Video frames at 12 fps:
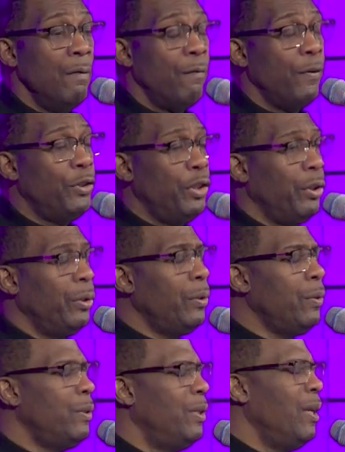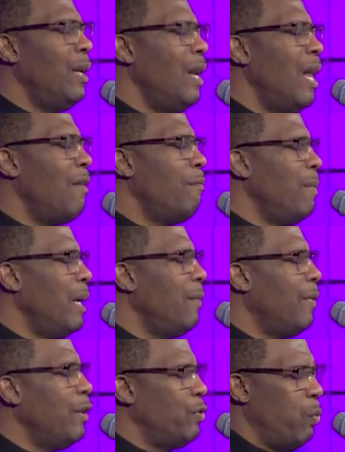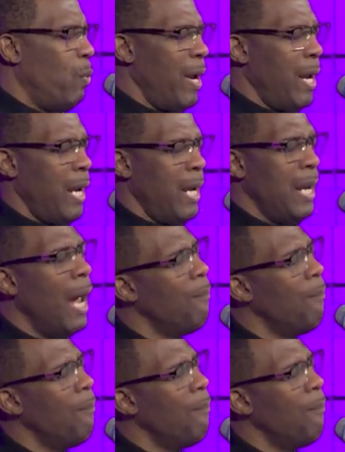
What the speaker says: for you to love me this way.